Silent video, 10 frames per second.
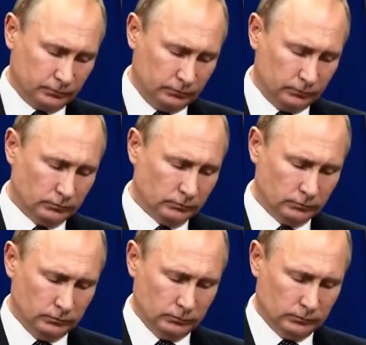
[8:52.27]
the
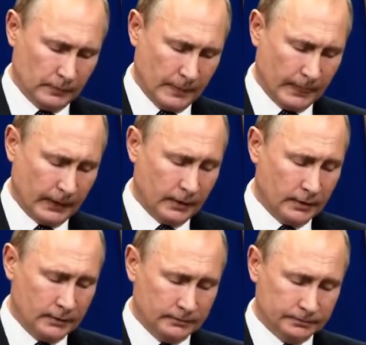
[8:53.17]
establishment of which we